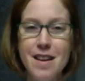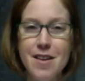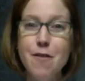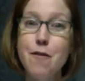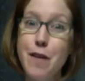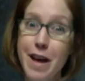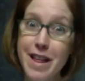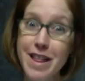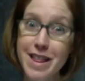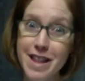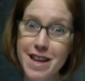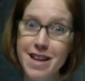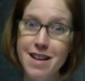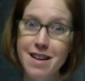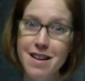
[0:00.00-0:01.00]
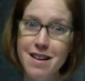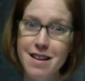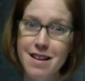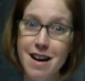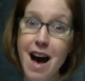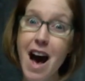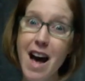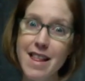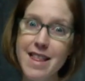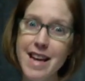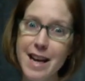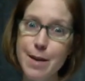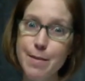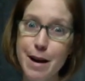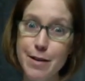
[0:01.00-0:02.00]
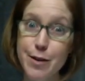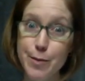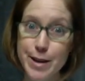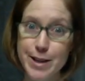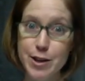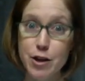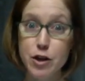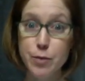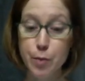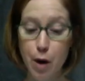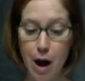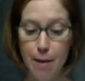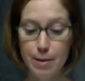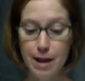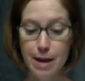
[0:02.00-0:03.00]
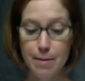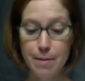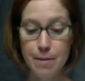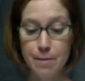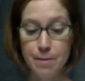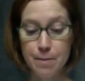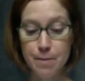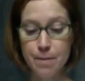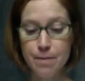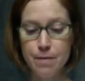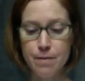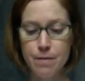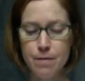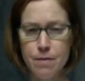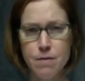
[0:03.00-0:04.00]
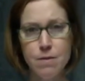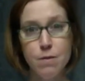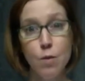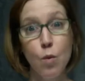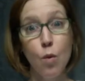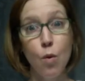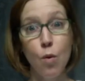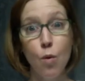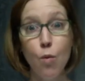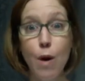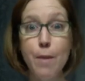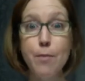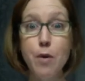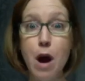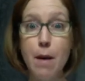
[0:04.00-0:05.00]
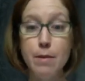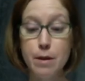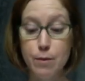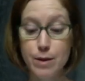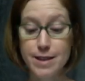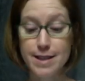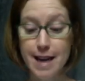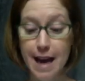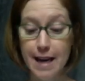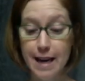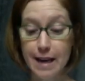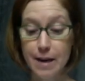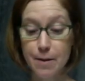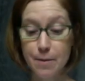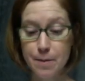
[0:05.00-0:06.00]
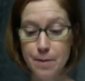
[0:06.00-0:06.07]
Fifth, I think about the research problem. What problem was studied?